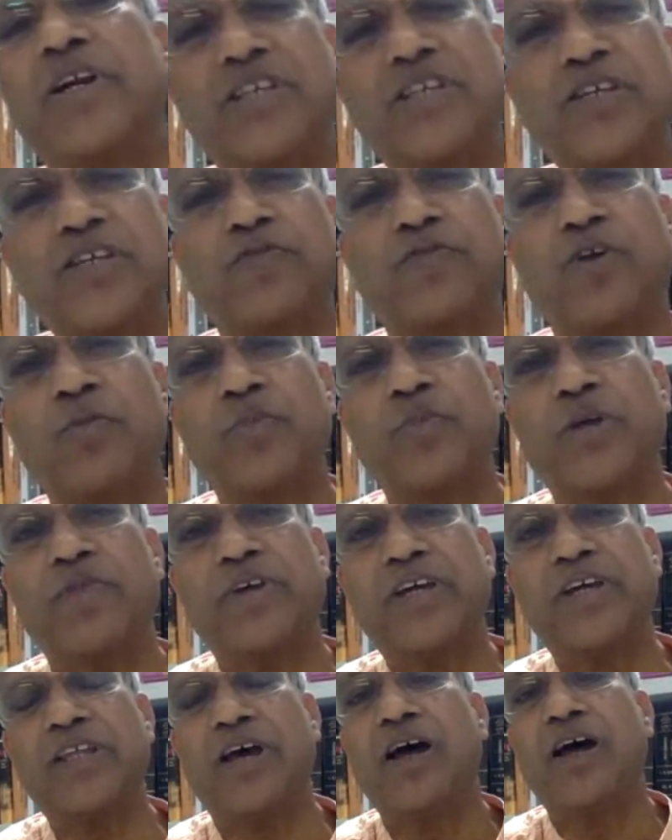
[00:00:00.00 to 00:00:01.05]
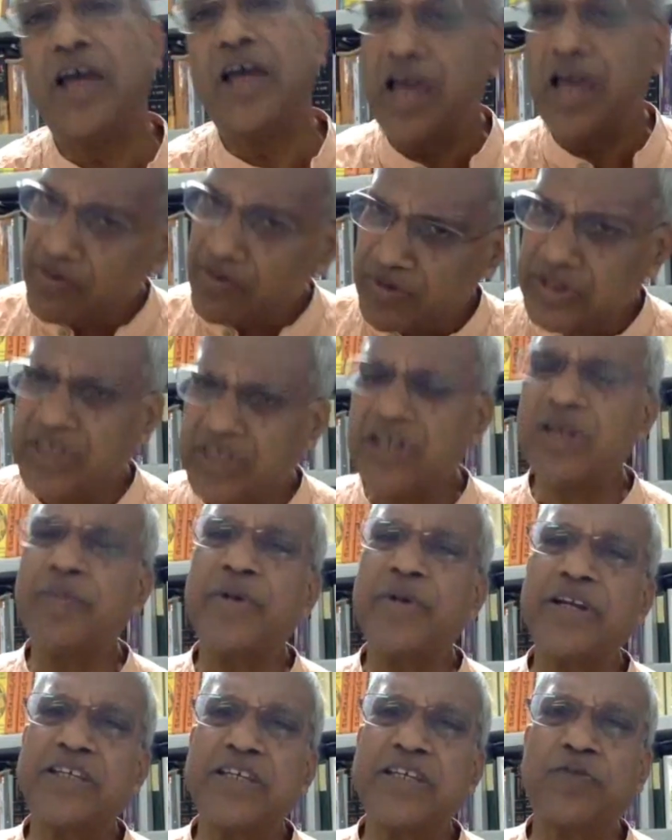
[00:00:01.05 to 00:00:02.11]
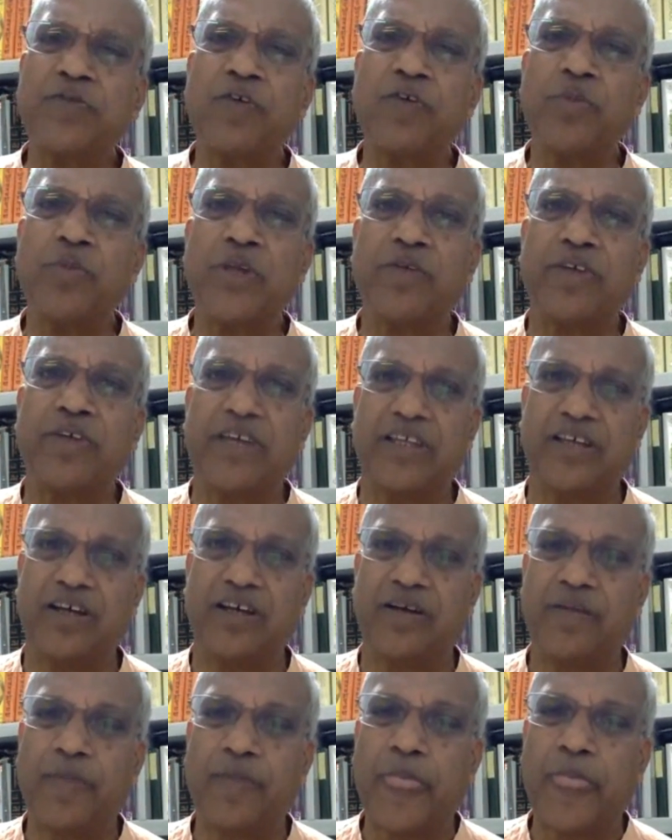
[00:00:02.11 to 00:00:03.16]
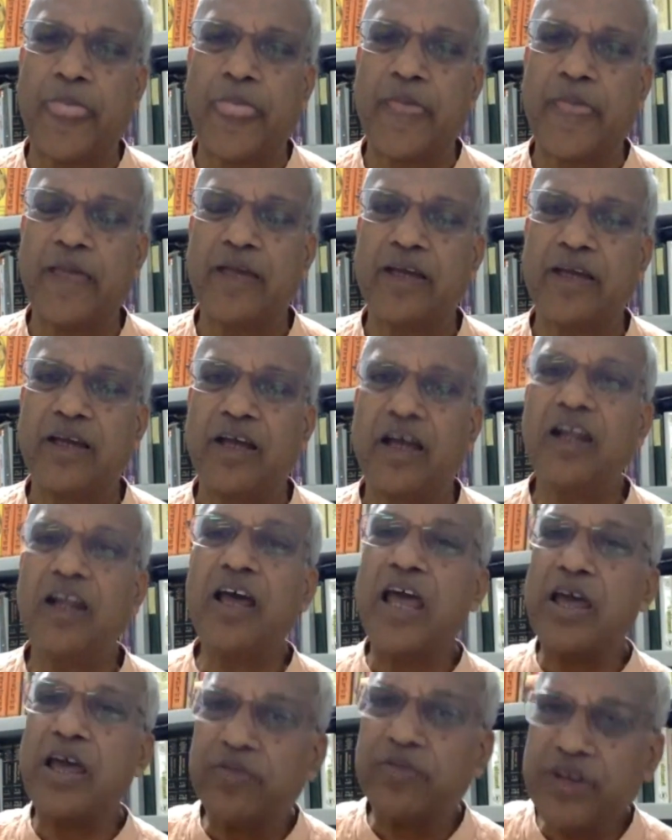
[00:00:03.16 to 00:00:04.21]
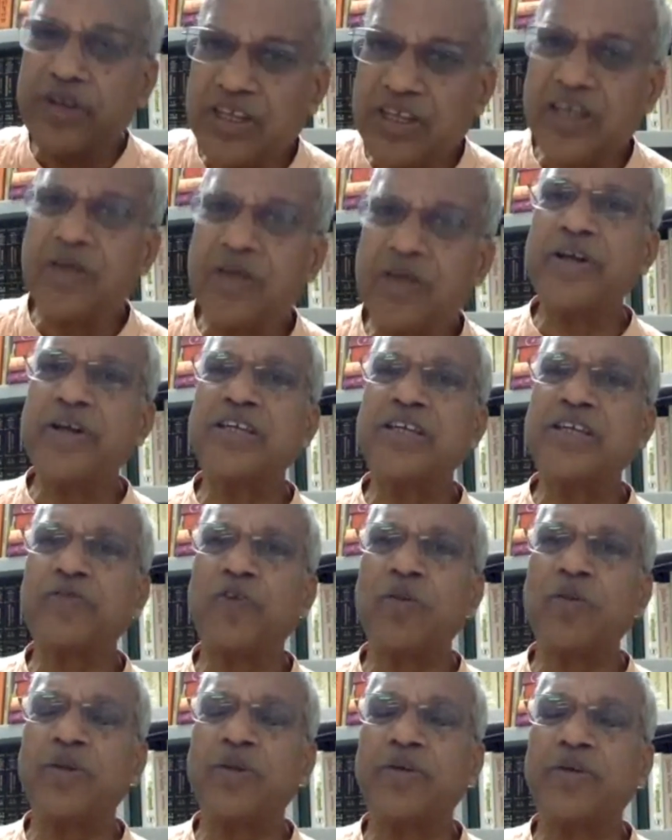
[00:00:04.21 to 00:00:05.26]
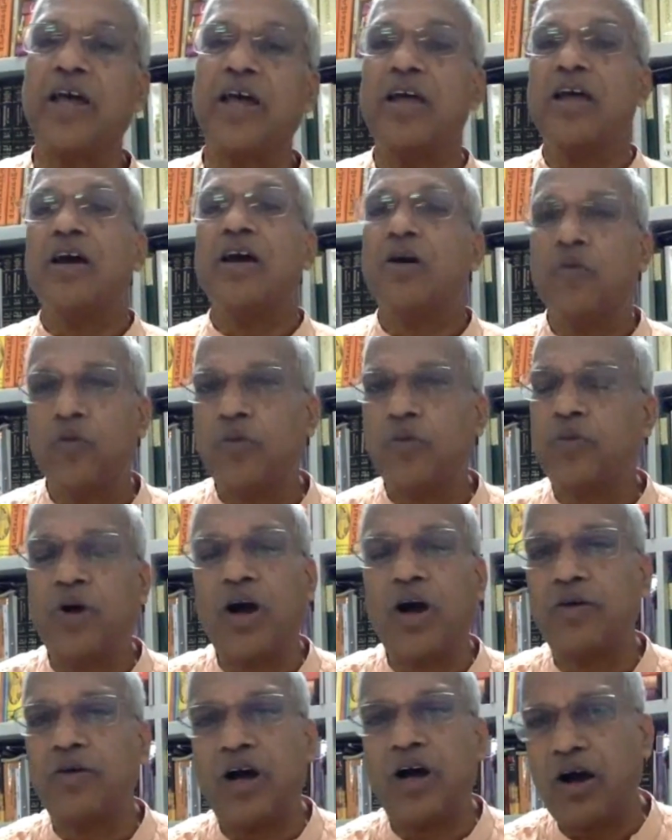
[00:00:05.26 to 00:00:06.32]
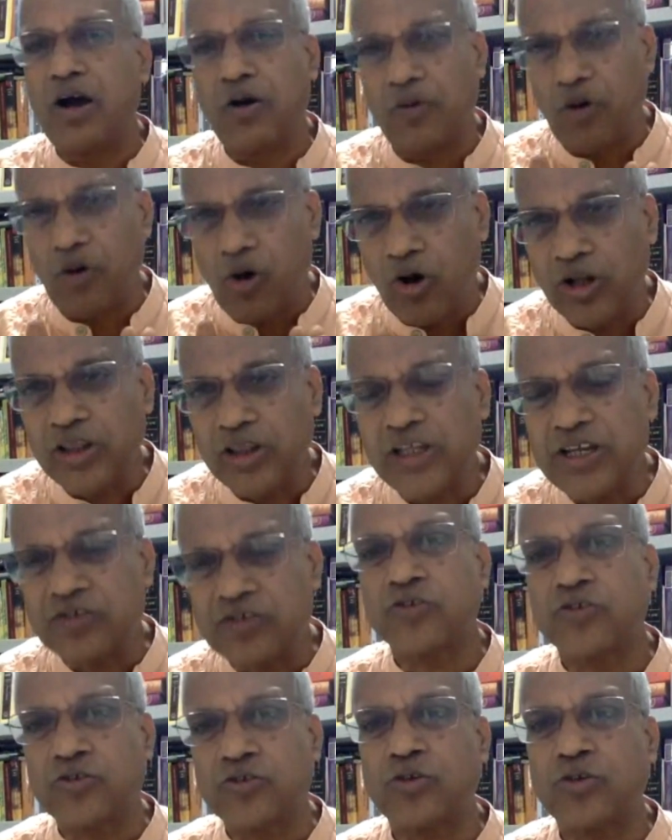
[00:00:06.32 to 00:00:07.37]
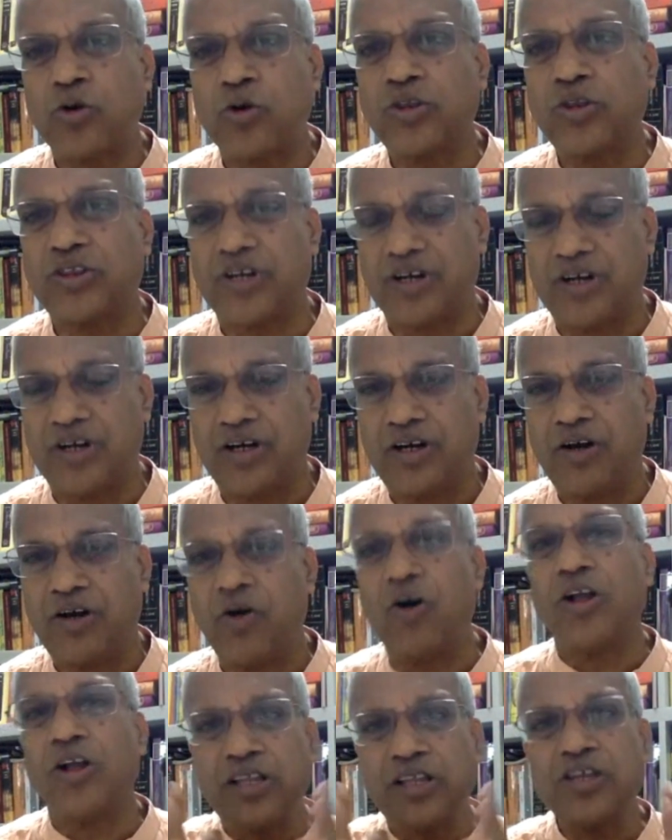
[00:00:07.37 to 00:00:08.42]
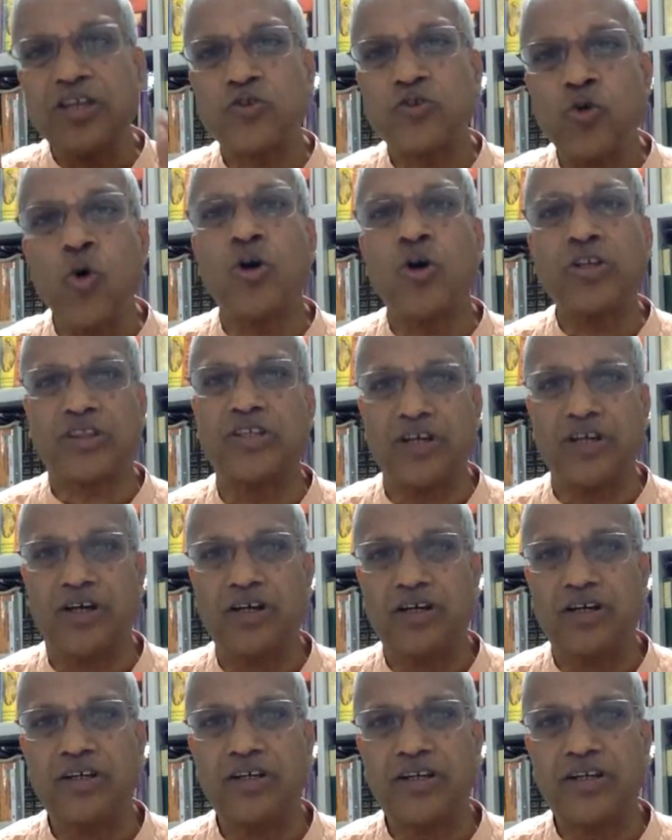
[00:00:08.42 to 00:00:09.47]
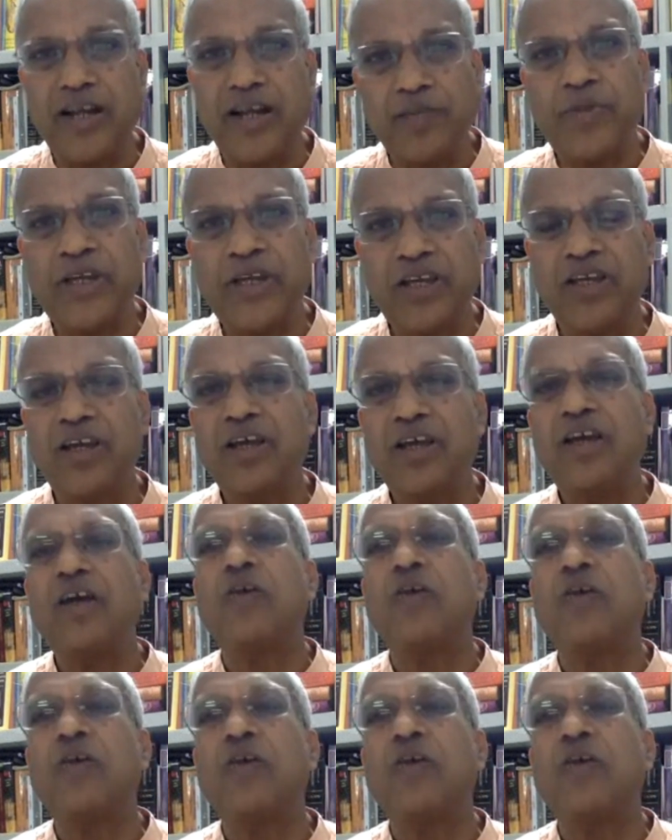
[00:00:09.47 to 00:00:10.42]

emerges from the Veda, everything emerges from the Veda. And everything emerges from the Veda. All the strotra, all the sukta, tell me